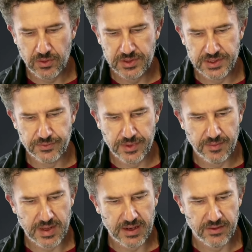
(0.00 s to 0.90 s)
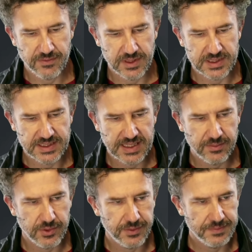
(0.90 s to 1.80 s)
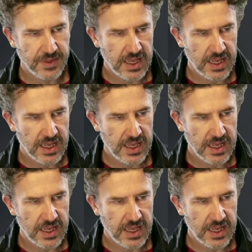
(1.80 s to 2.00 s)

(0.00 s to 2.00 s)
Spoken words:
It doesn't really matter for this example.